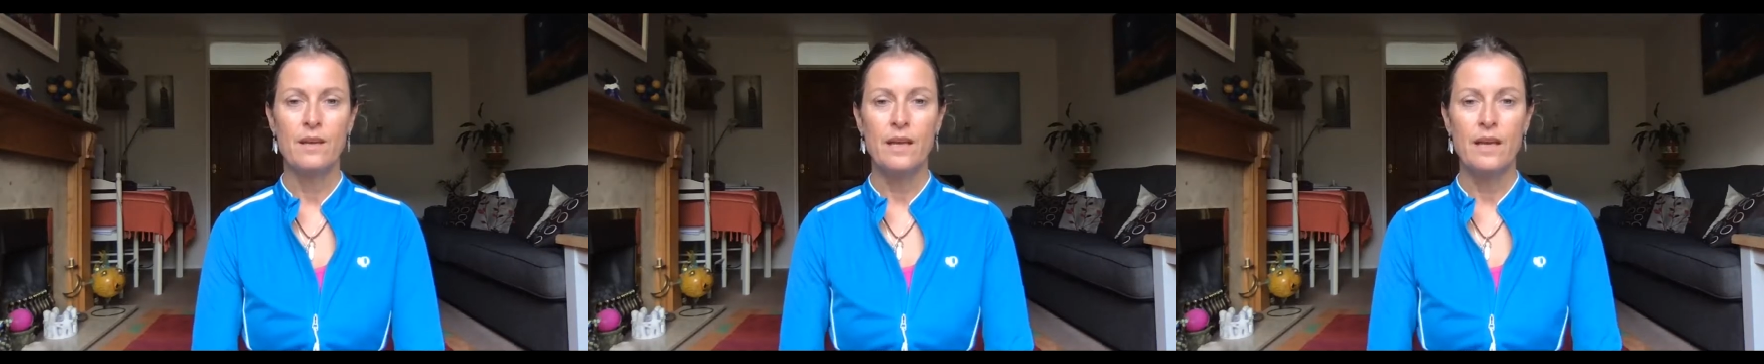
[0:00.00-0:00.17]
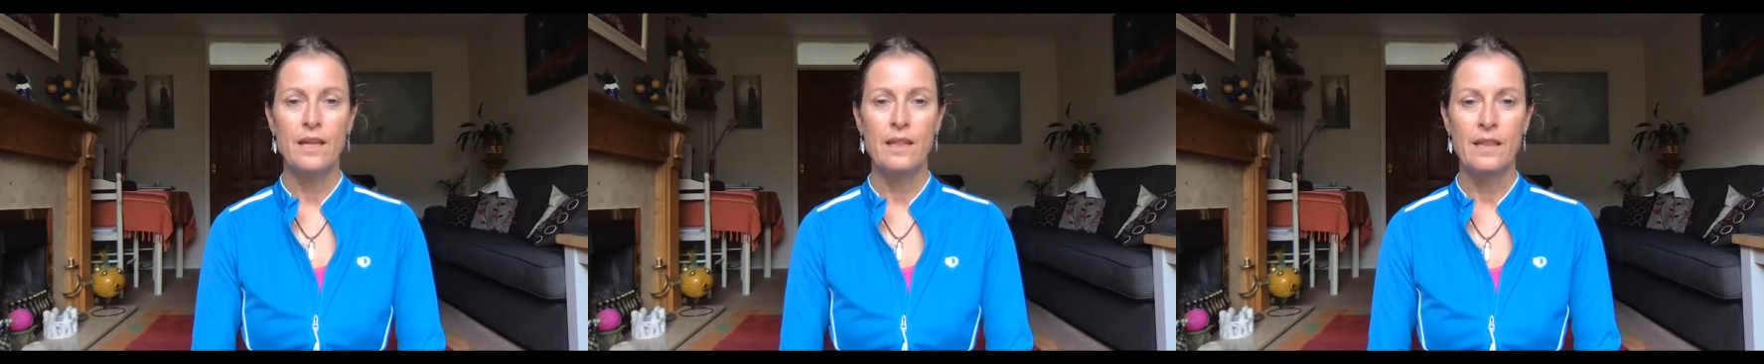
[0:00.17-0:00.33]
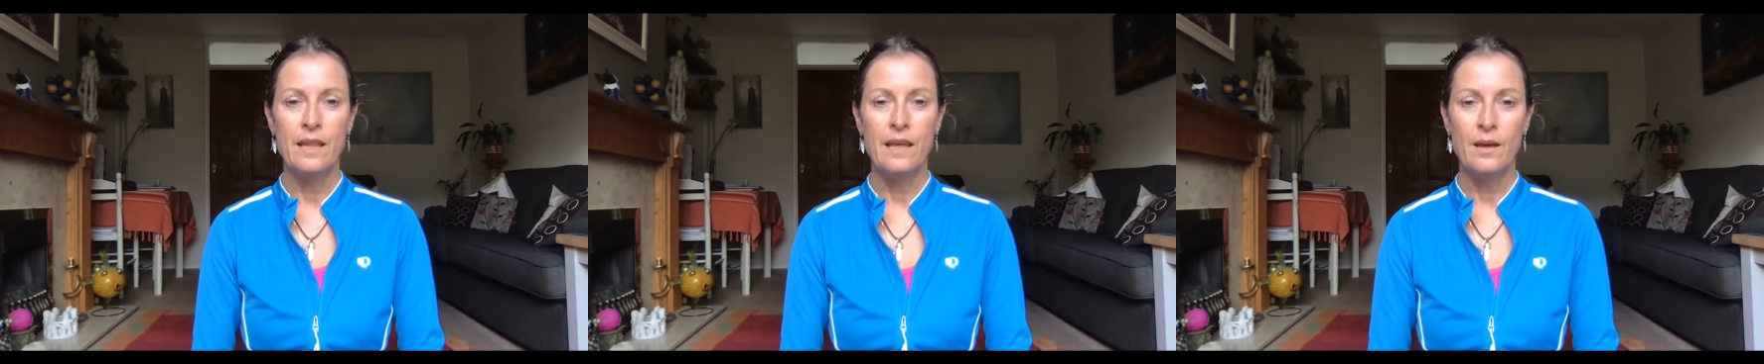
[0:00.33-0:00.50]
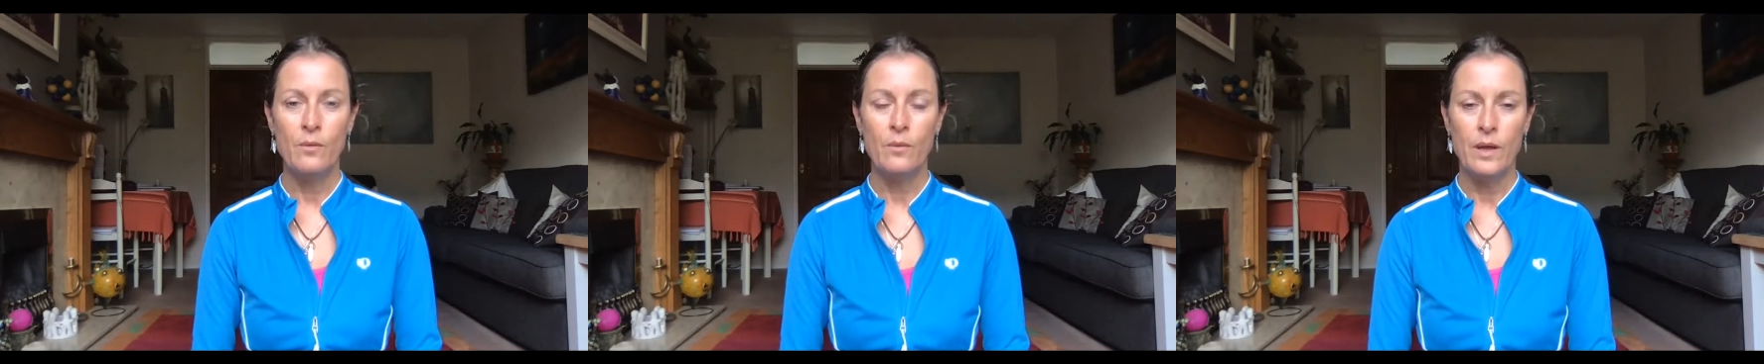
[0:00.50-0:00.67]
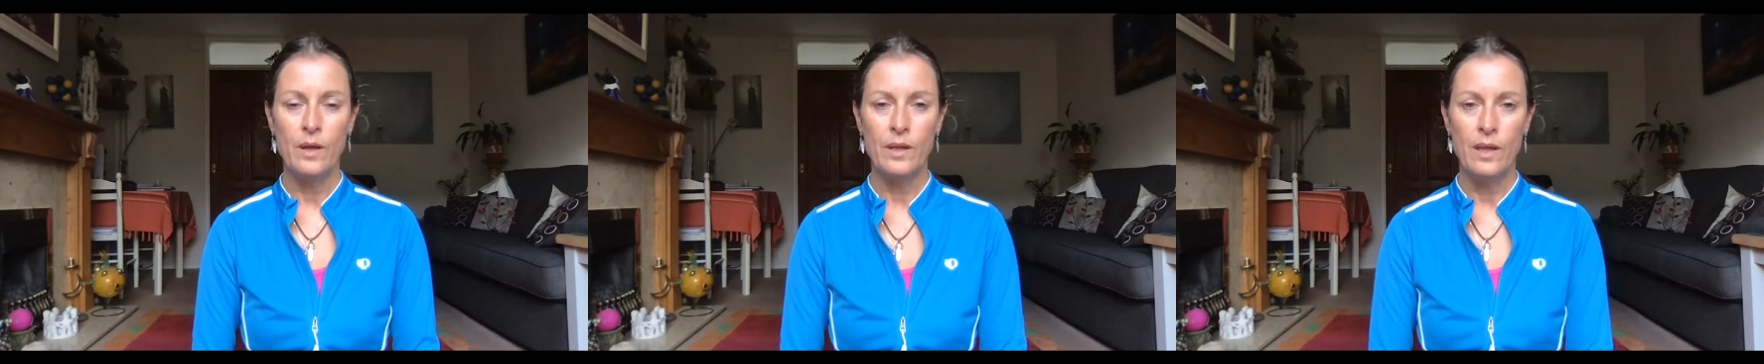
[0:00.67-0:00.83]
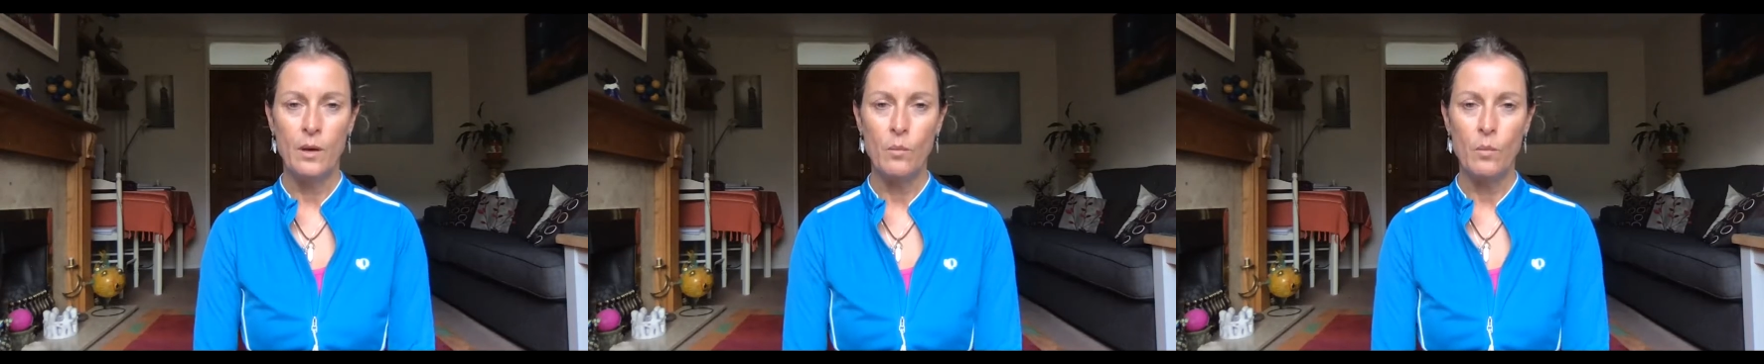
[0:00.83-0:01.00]

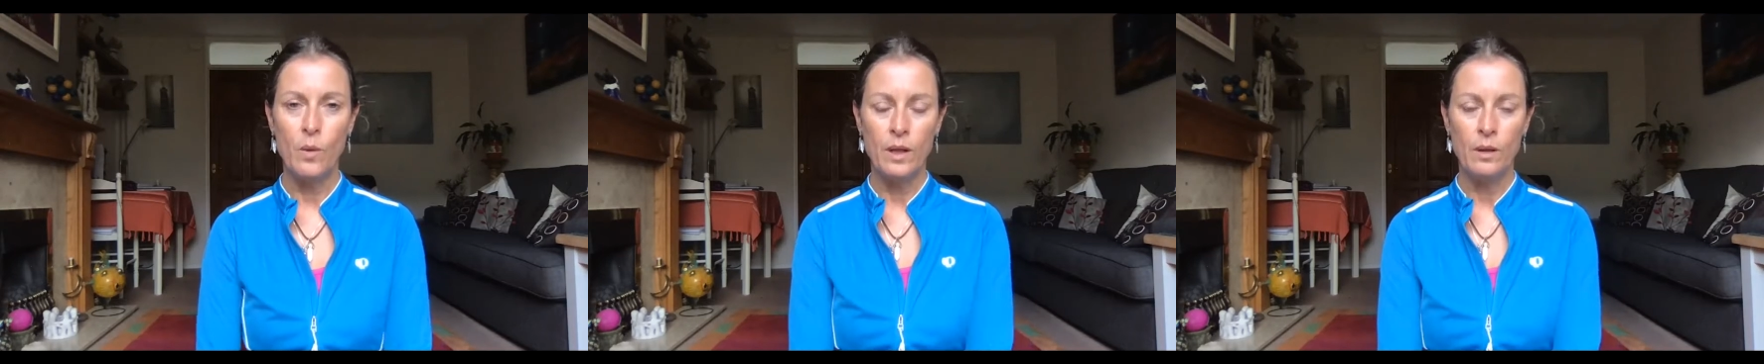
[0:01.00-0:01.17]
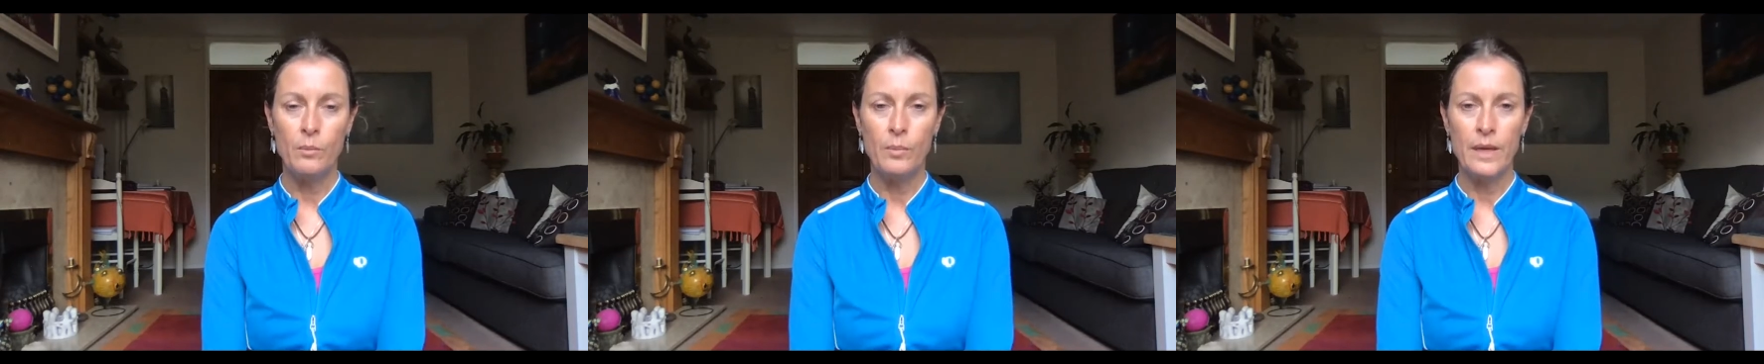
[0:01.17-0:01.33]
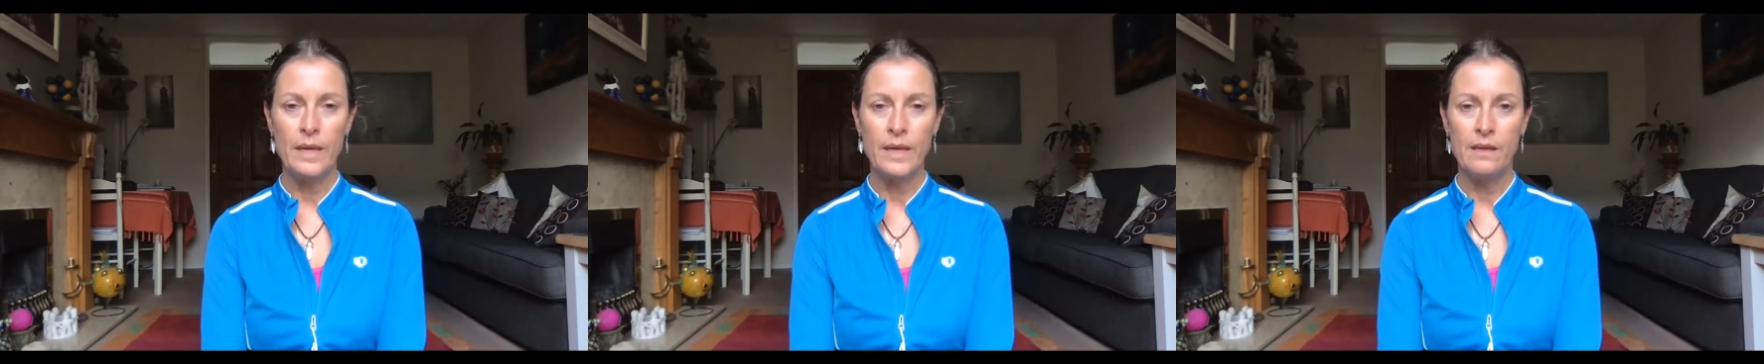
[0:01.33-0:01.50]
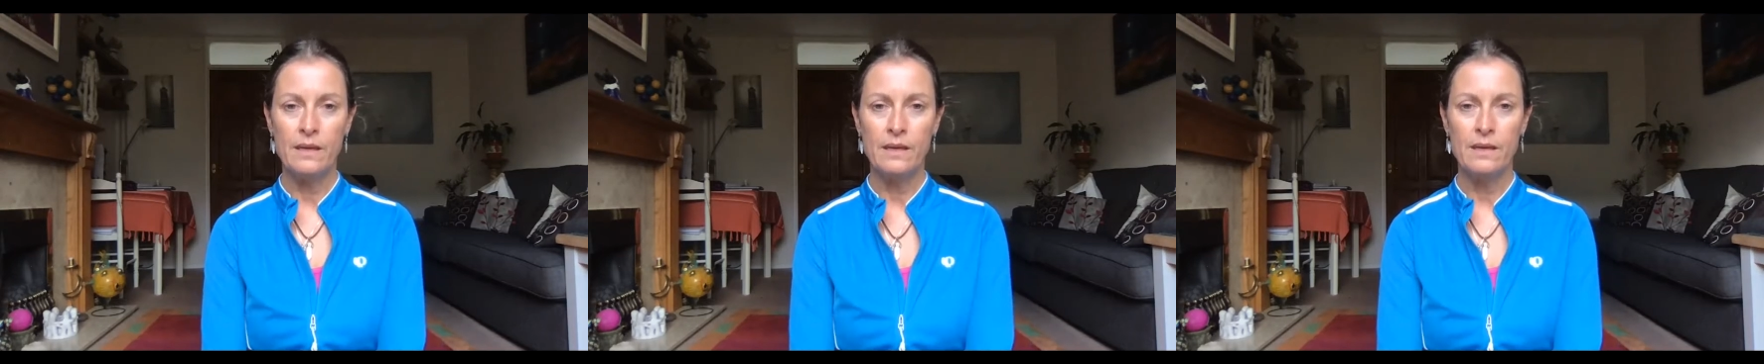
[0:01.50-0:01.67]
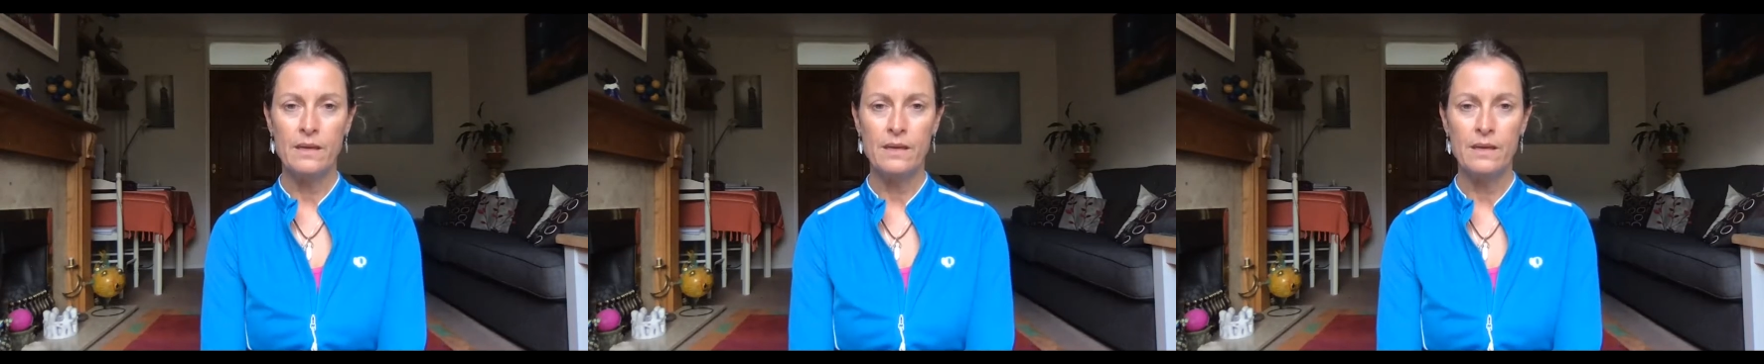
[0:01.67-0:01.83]
their well-being